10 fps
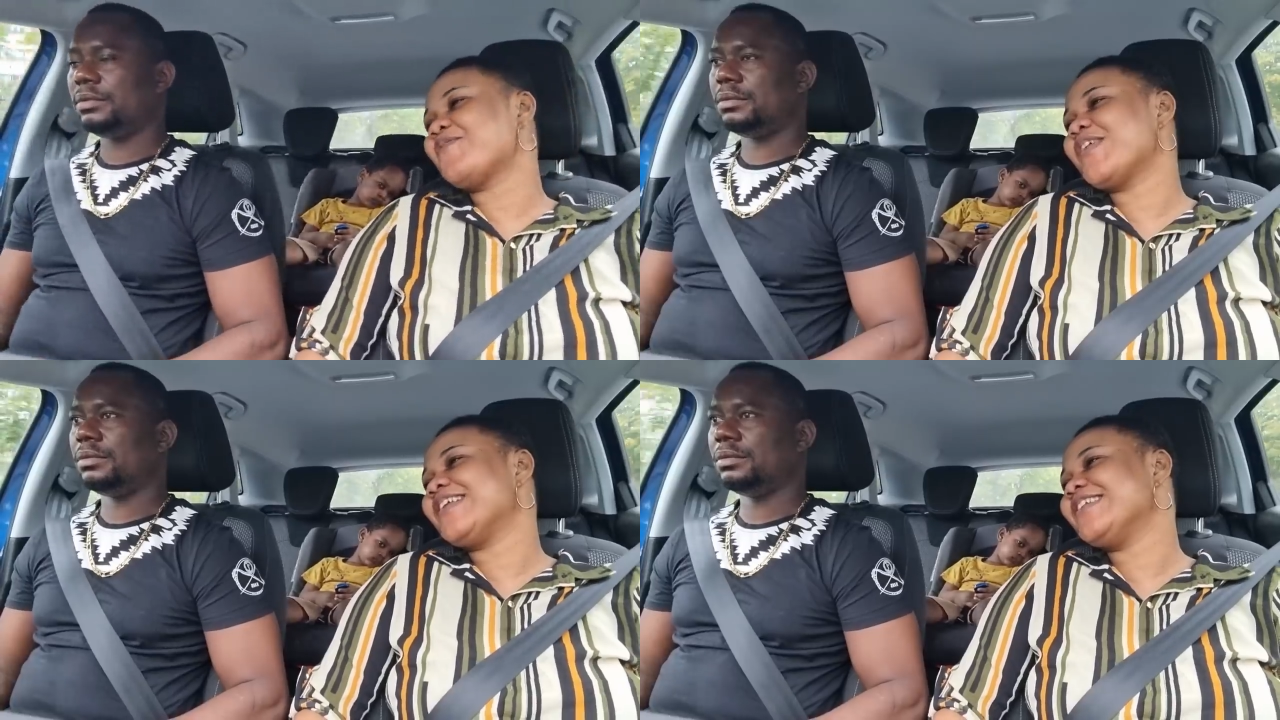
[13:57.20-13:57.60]

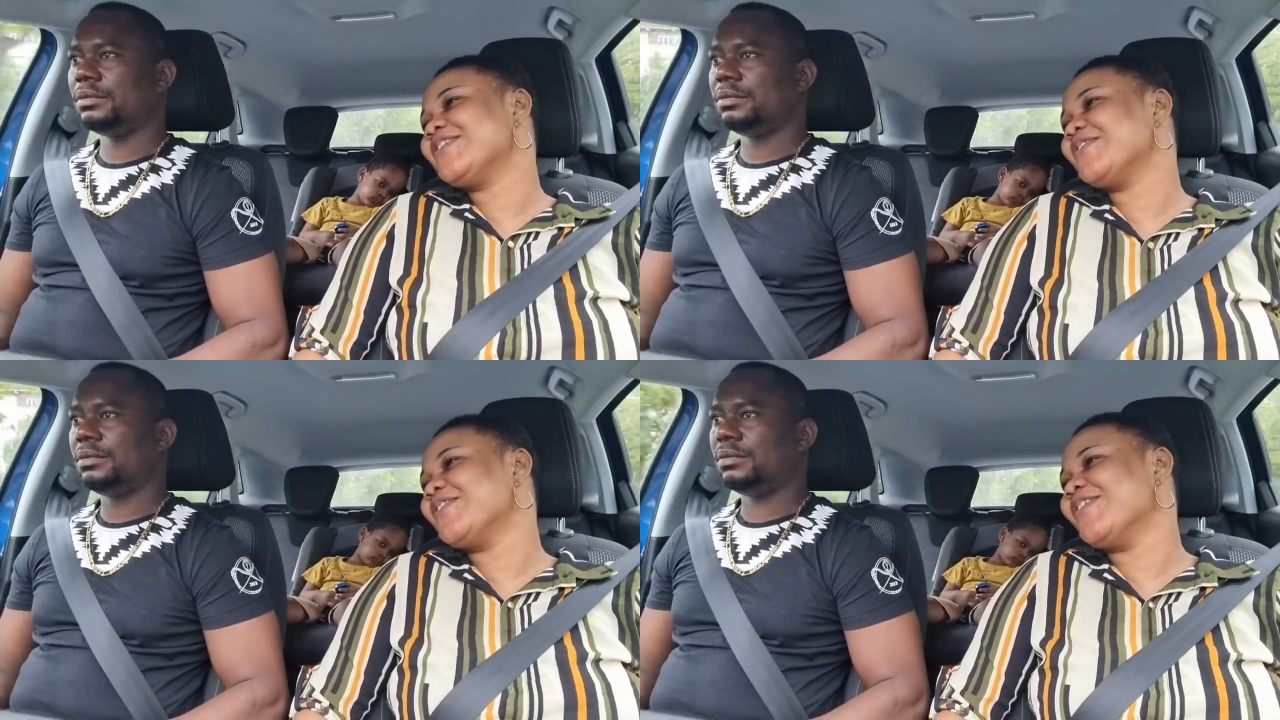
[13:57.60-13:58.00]
Speaker 1: funny.
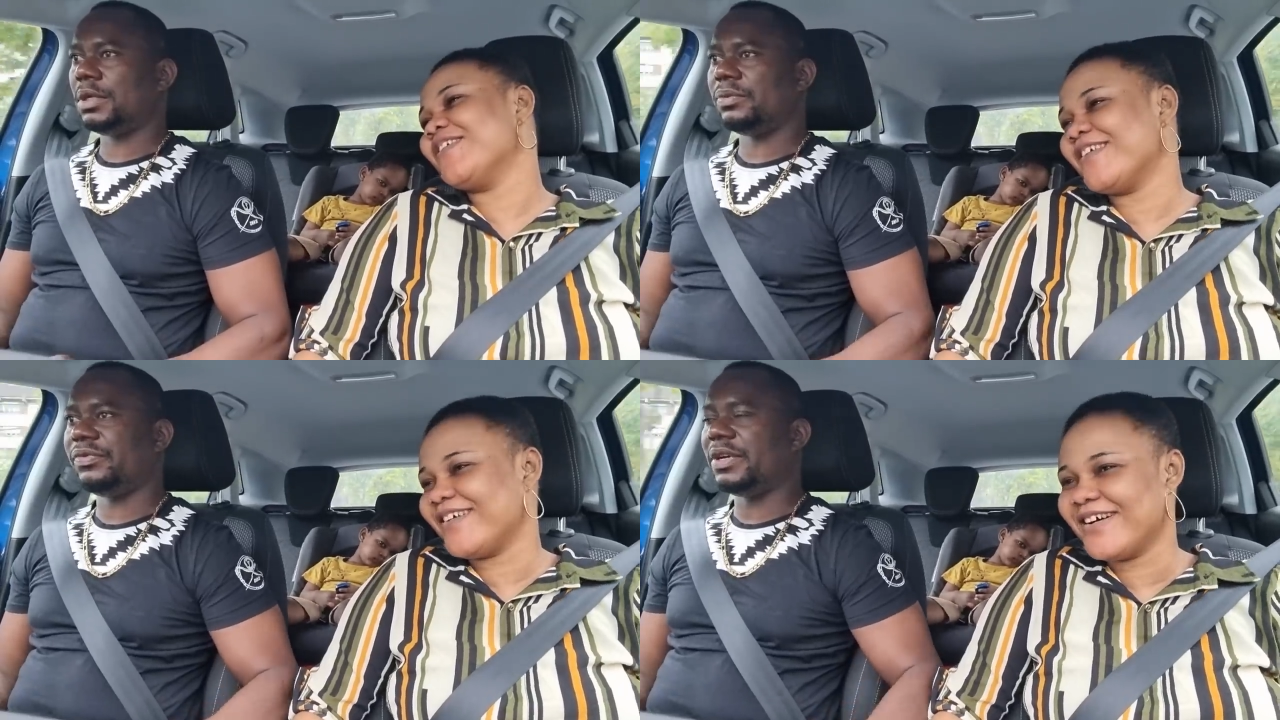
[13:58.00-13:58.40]

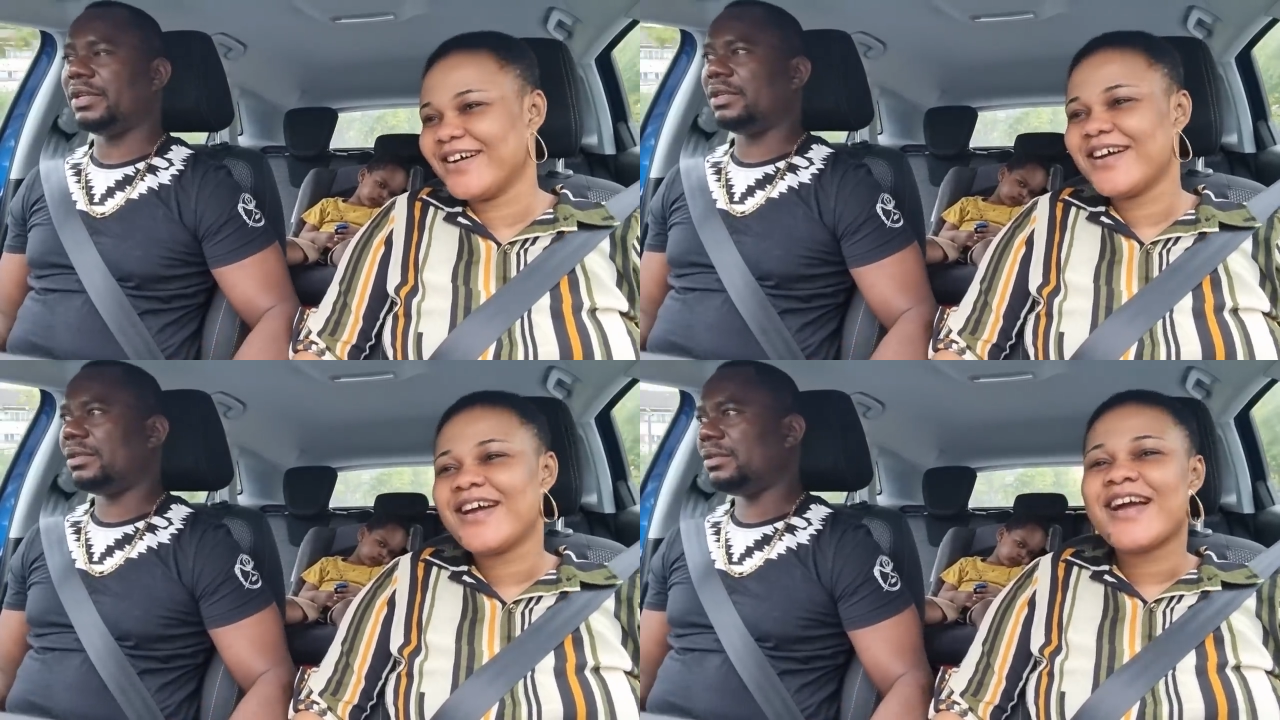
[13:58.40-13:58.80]

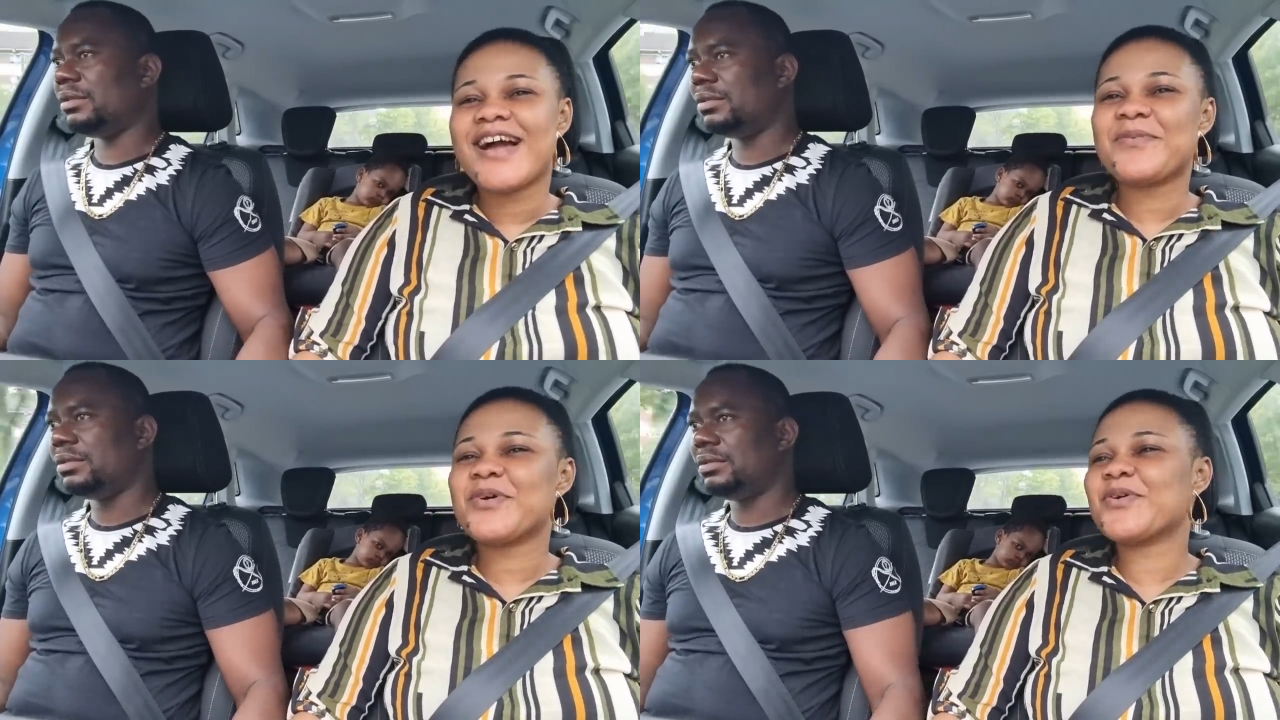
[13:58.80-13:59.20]

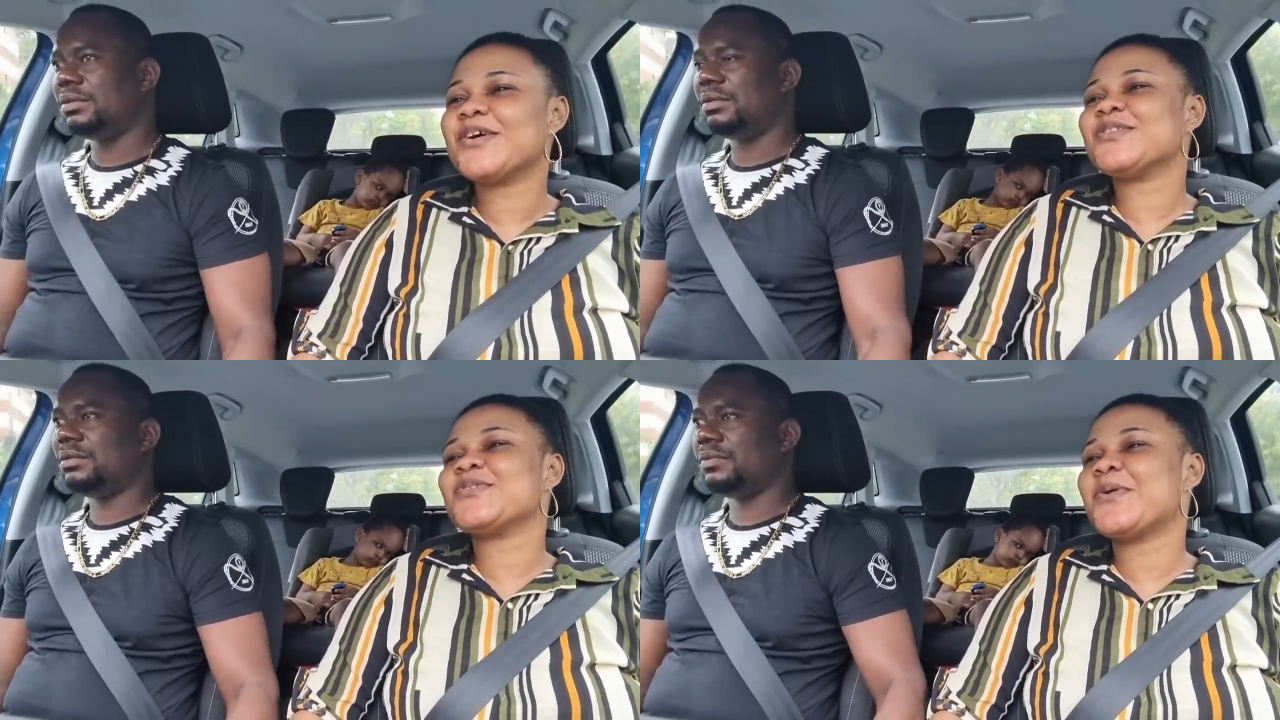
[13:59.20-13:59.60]
I'm not
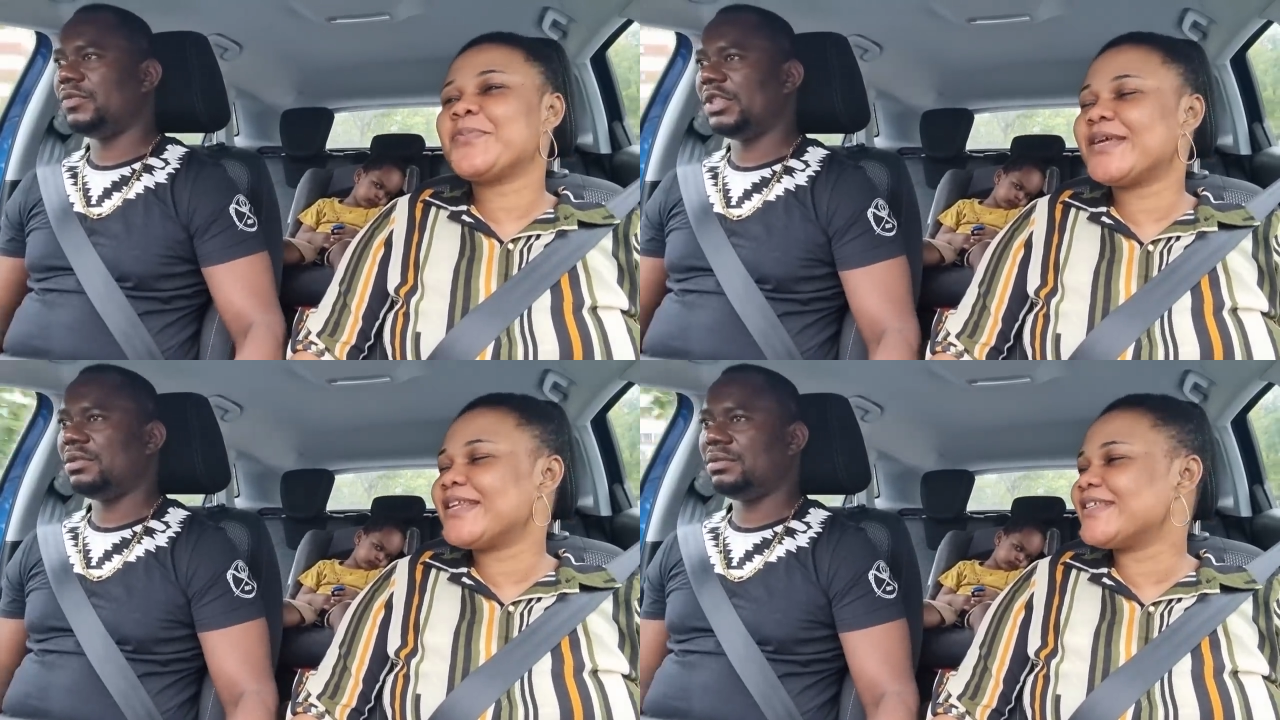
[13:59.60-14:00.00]
going to
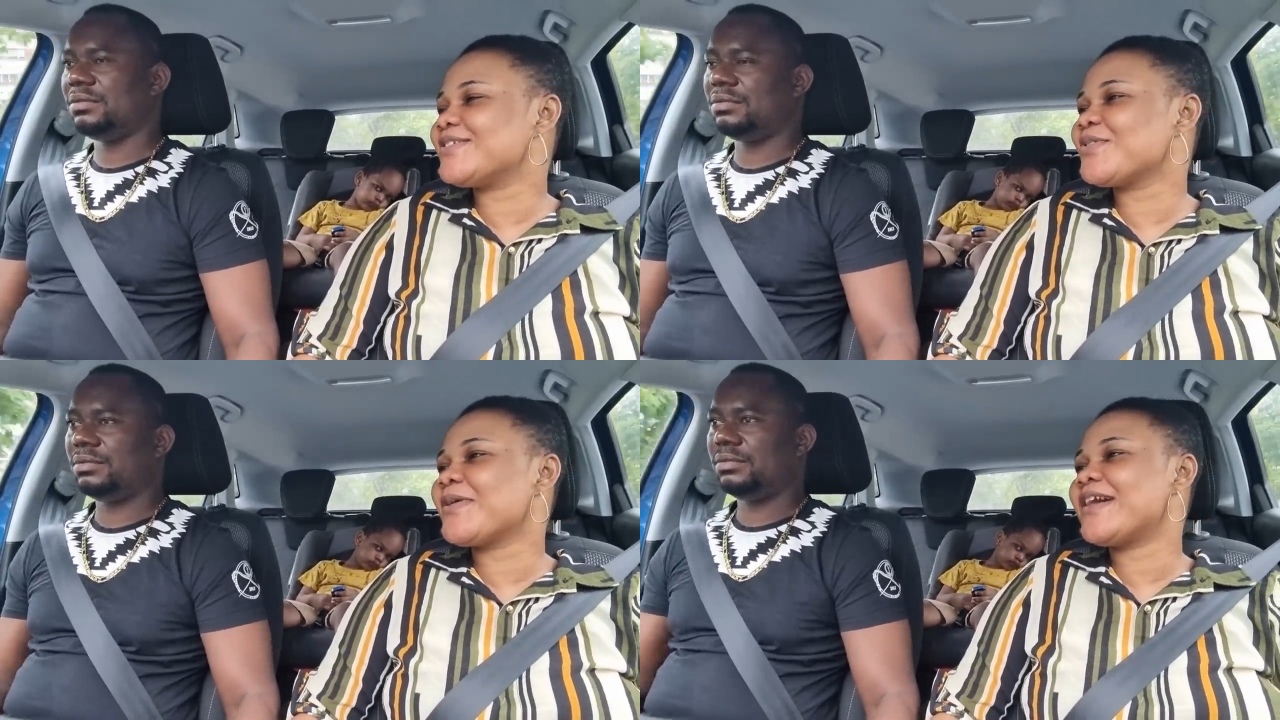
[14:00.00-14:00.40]
open it.
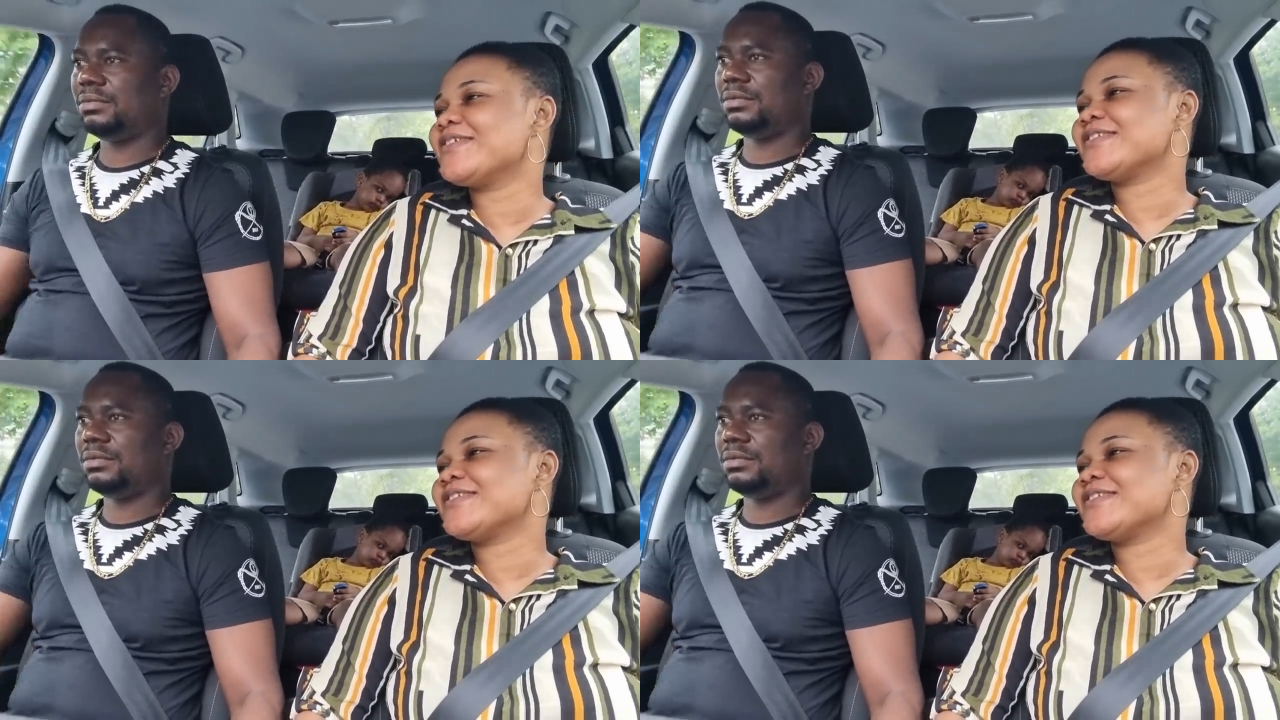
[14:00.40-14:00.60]
So why you